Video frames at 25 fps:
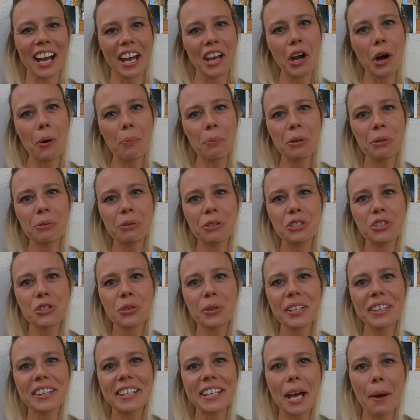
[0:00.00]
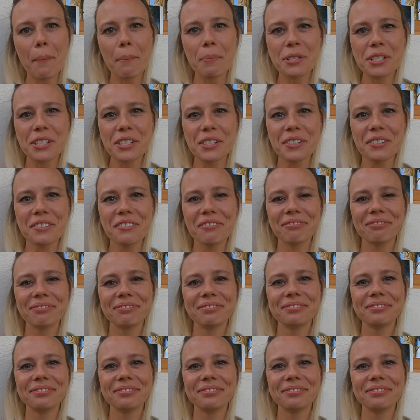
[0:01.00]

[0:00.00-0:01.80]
I hope you enjoyed the episode.